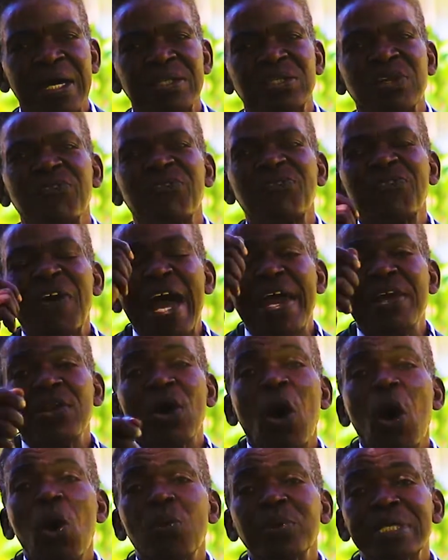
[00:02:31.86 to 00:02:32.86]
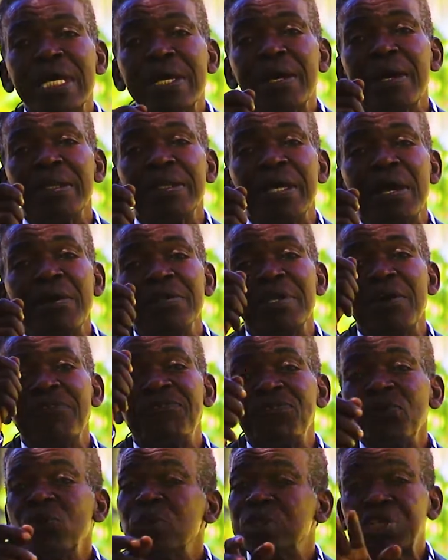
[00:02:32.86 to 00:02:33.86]
to find out the
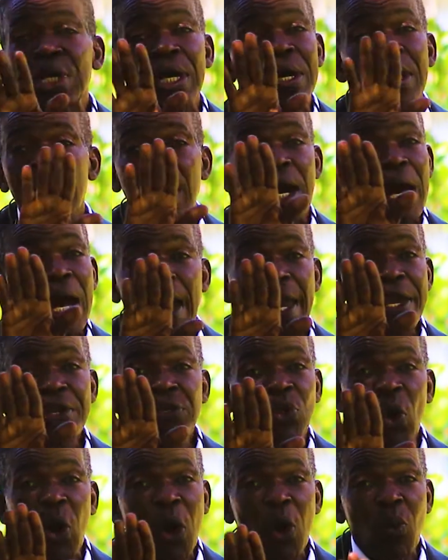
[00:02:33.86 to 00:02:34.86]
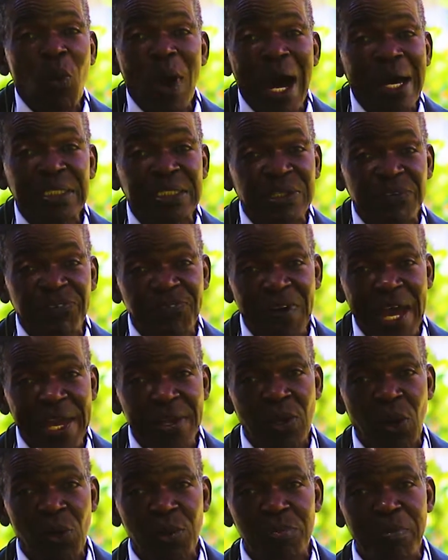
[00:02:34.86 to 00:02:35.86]
future. I don't want to
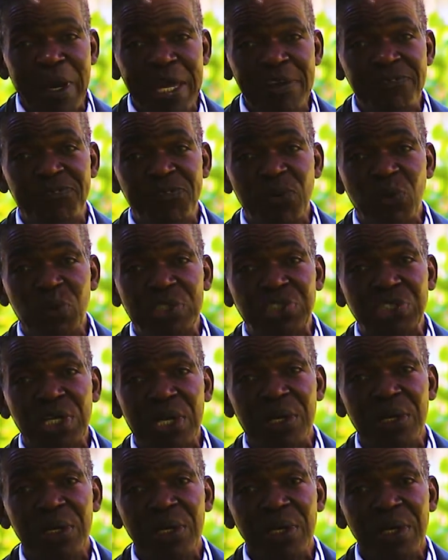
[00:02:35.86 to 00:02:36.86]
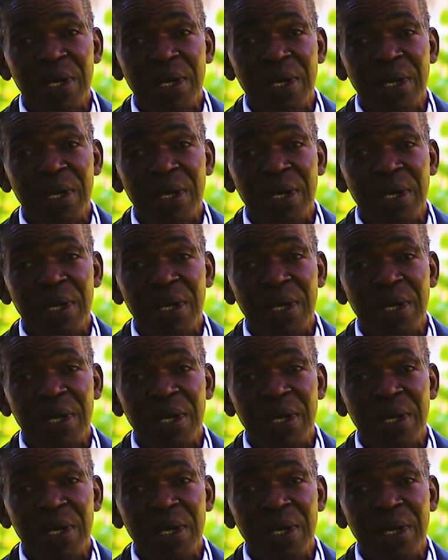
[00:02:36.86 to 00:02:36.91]
find out my future.